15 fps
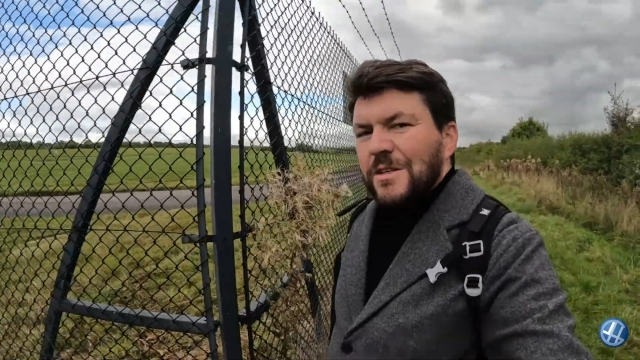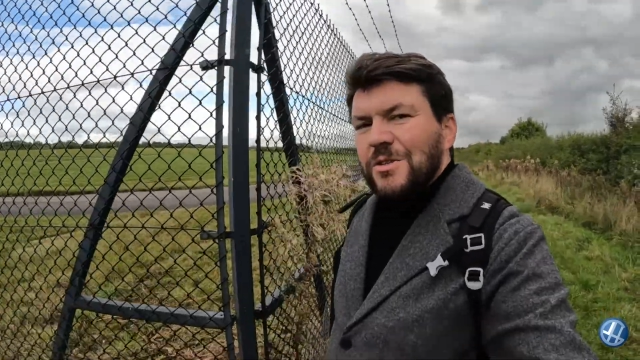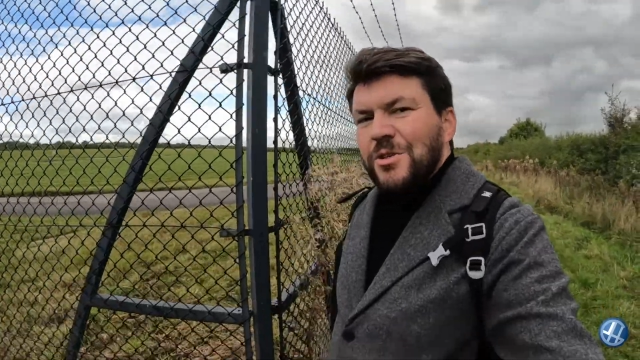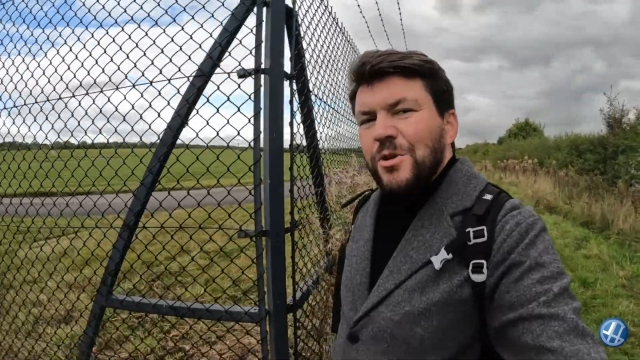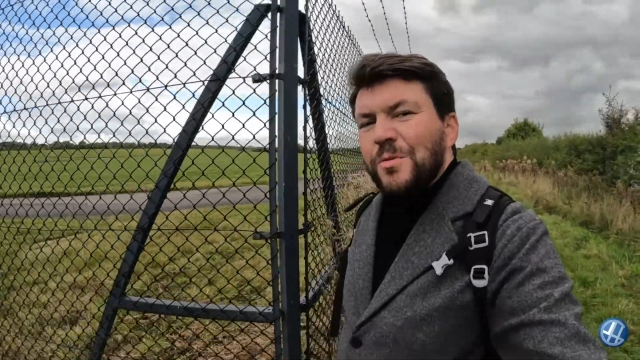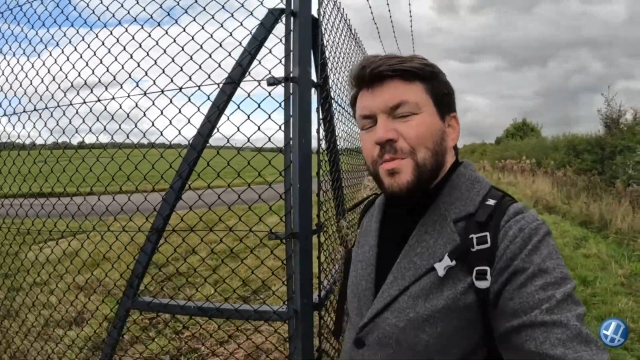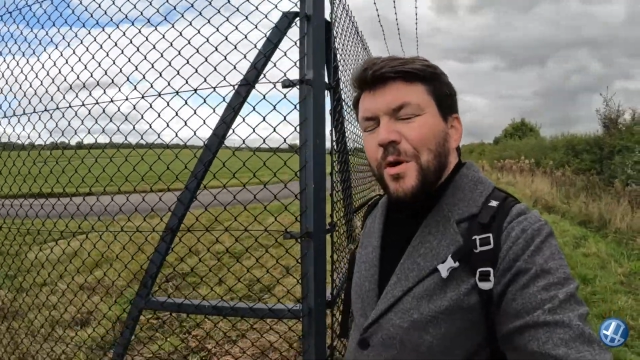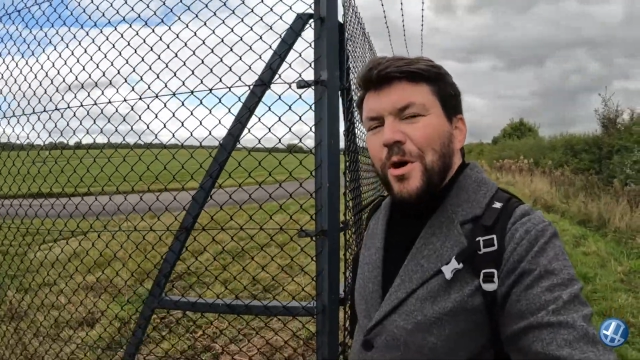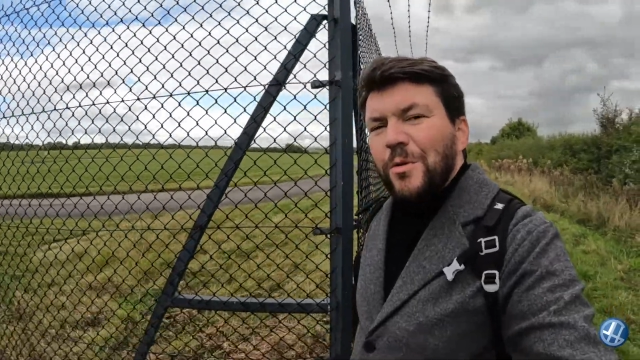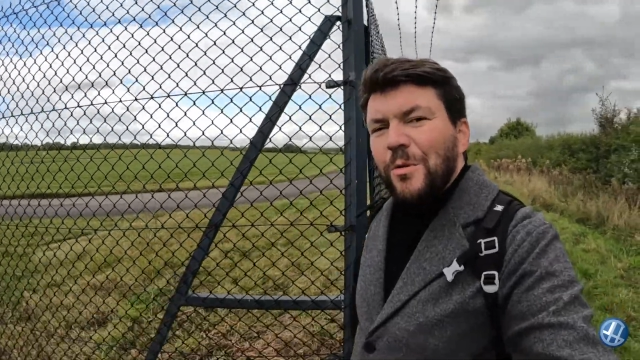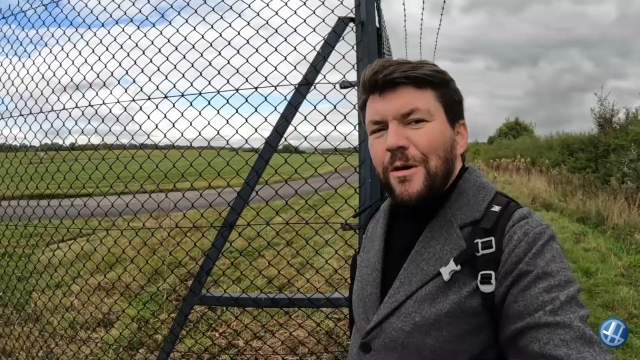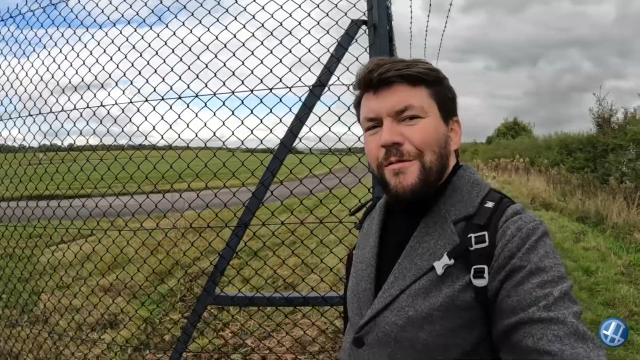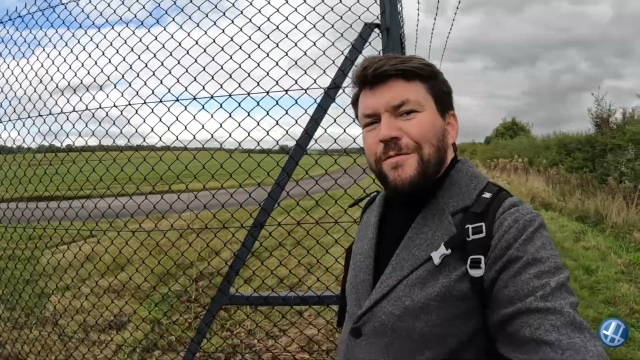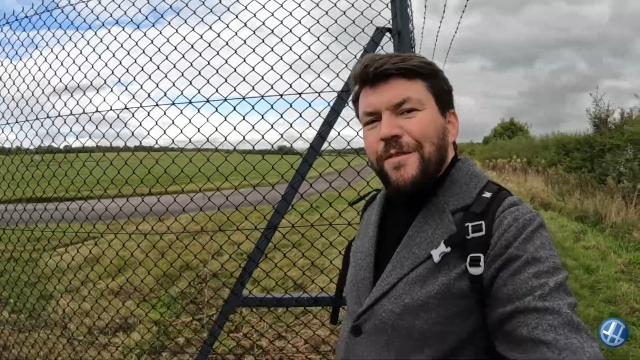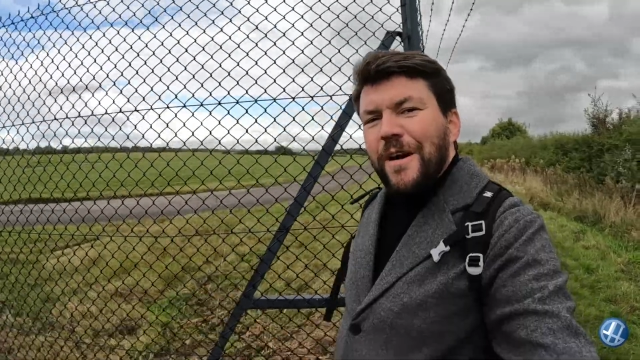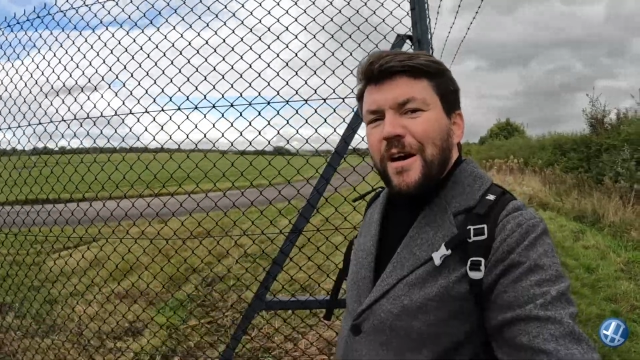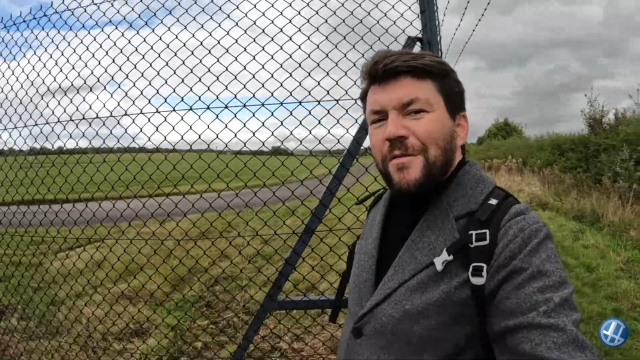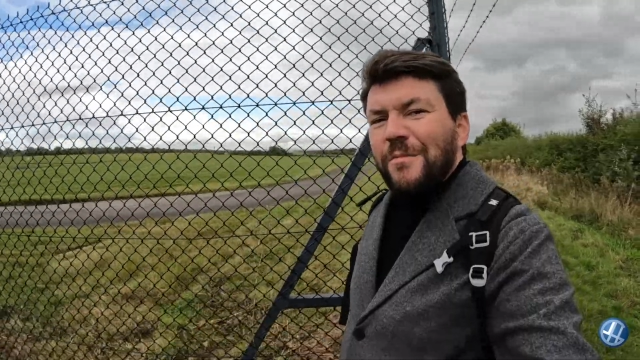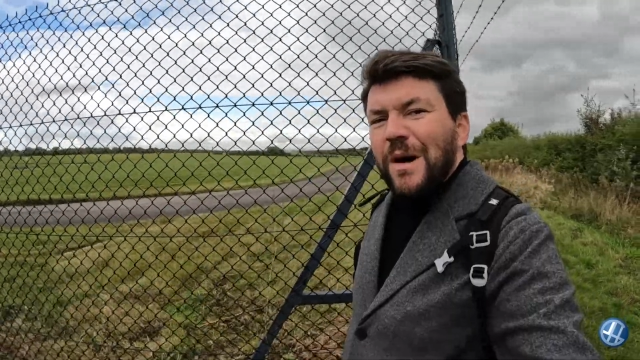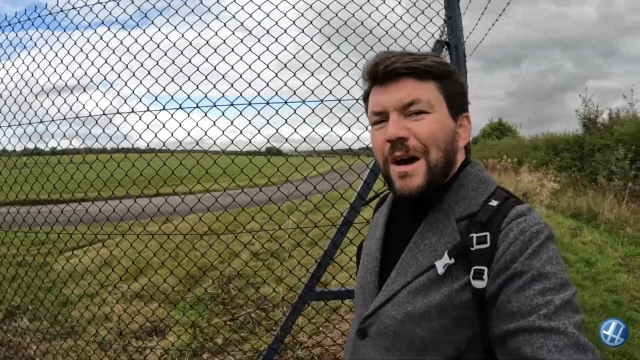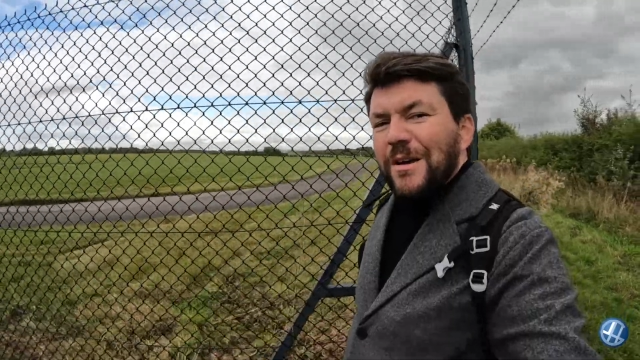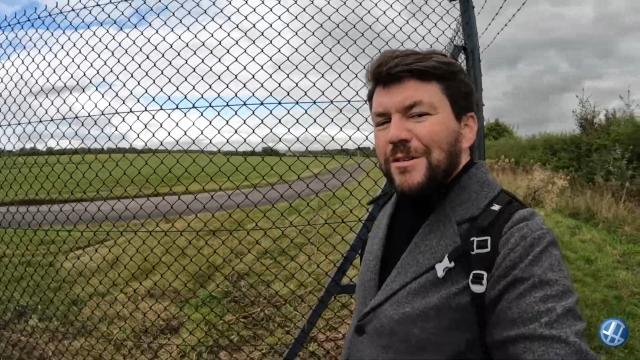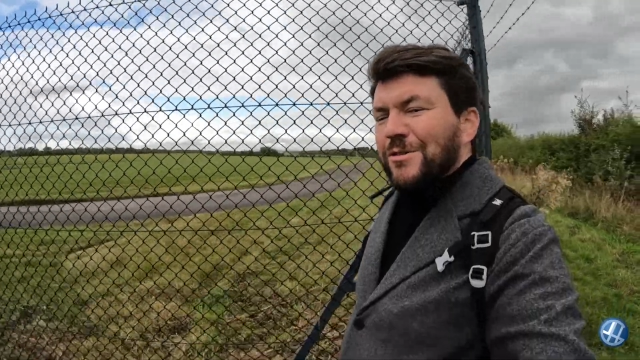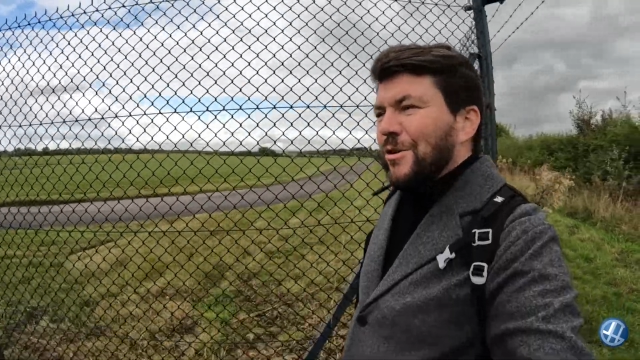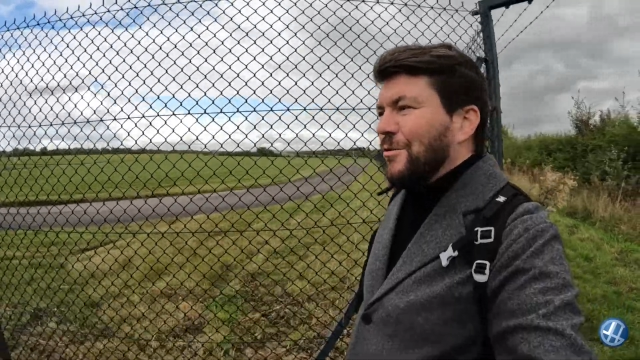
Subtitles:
2.15 miles